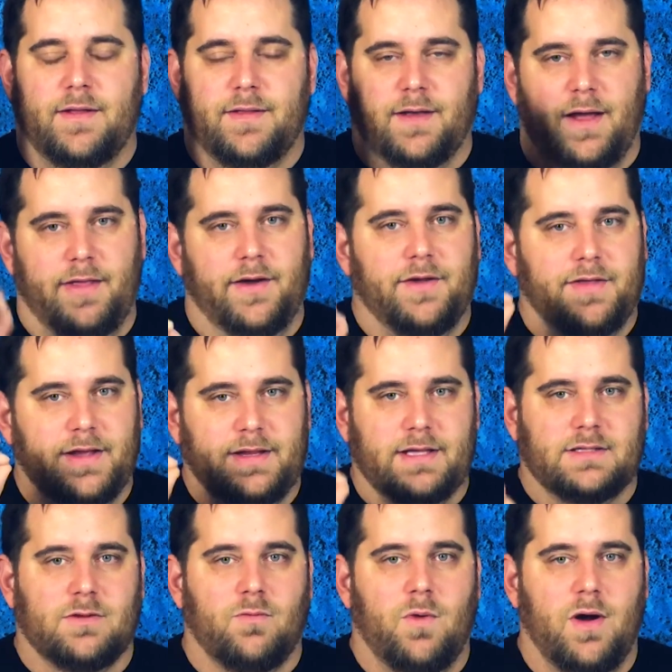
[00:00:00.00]
The other thing
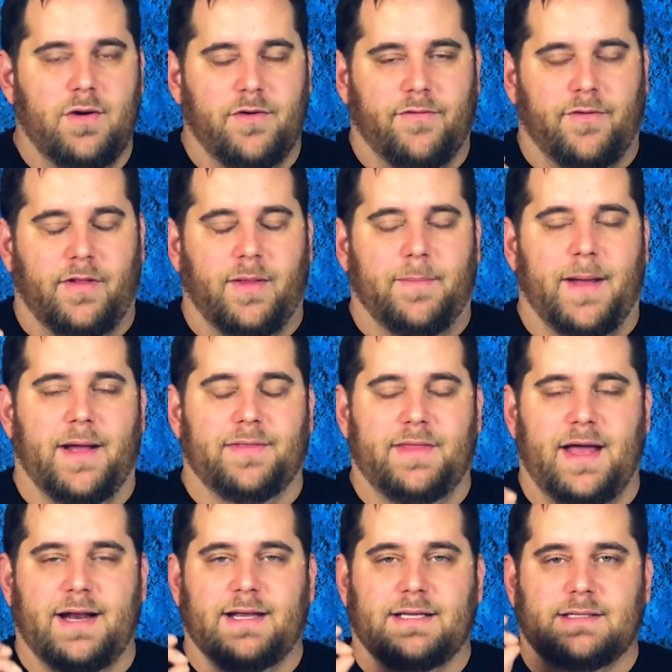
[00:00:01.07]
that's wonderful about
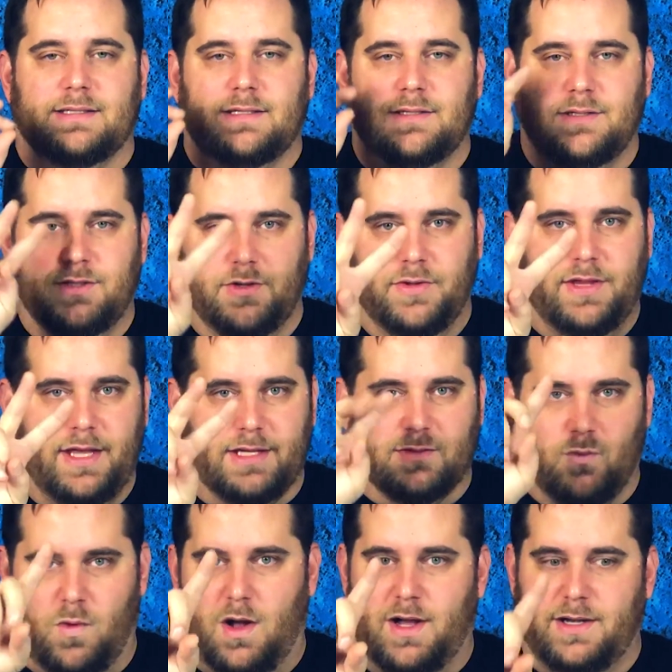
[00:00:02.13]
that is 2
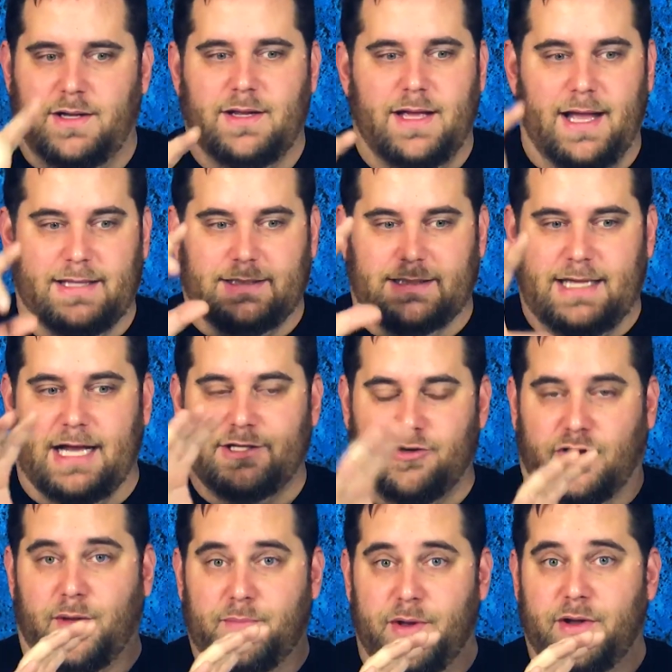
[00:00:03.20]
things. One, it's attached
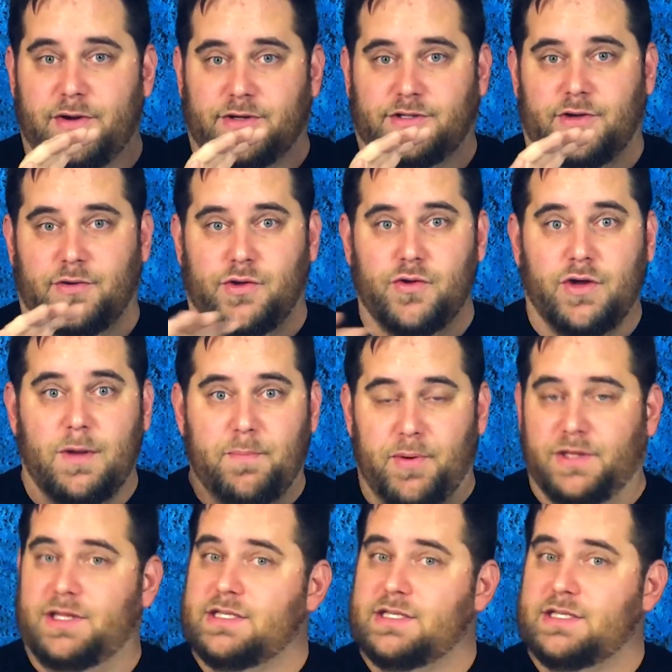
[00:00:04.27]
to a computer, so you can put